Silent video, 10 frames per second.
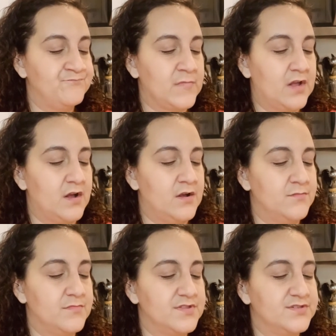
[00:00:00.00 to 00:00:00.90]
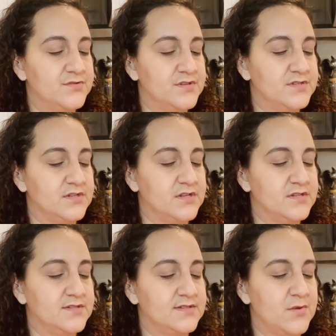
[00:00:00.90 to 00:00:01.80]
Um, so this
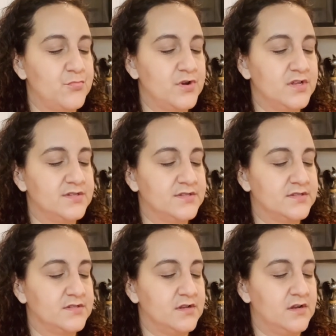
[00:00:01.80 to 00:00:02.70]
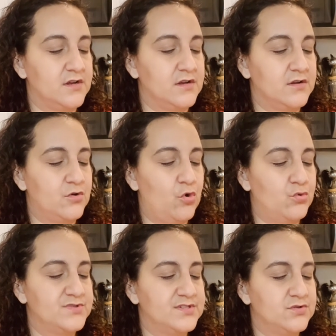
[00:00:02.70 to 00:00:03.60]
is cypress, uh,
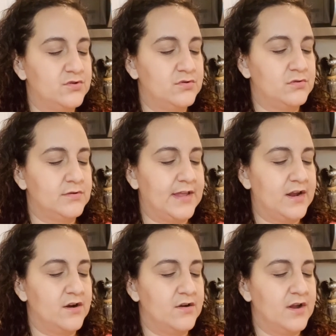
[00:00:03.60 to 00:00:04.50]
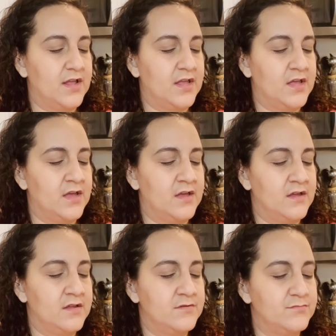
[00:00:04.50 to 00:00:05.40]
coastal, air,
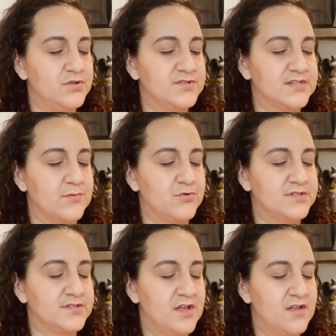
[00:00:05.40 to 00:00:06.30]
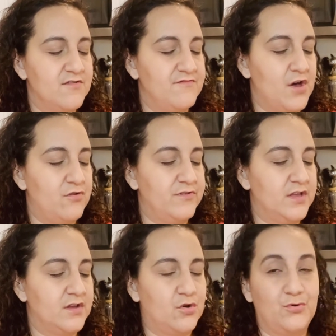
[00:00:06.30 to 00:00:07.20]
and blue cypress,
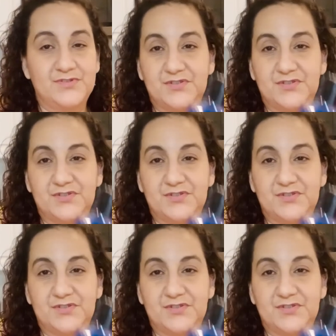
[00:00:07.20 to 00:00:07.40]
velvet, coastal